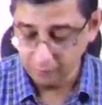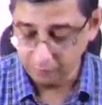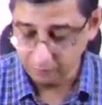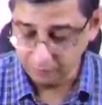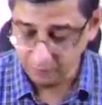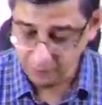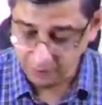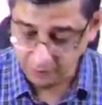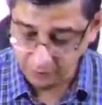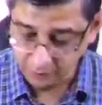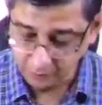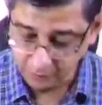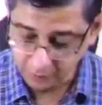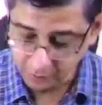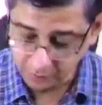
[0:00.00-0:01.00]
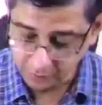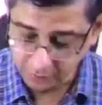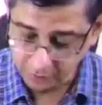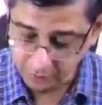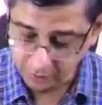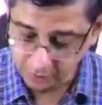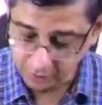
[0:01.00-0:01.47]
First line
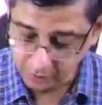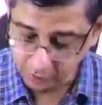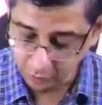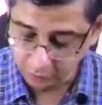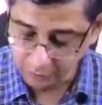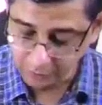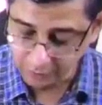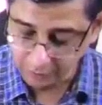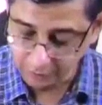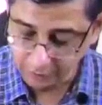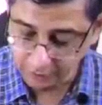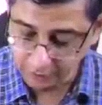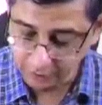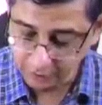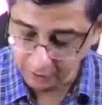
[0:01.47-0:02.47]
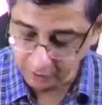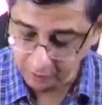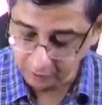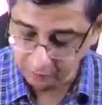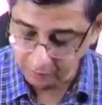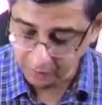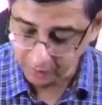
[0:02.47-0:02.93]
management is obviously get the
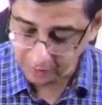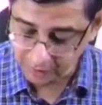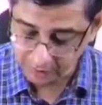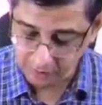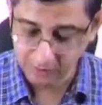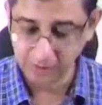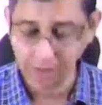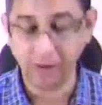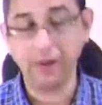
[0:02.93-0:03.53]
airway access,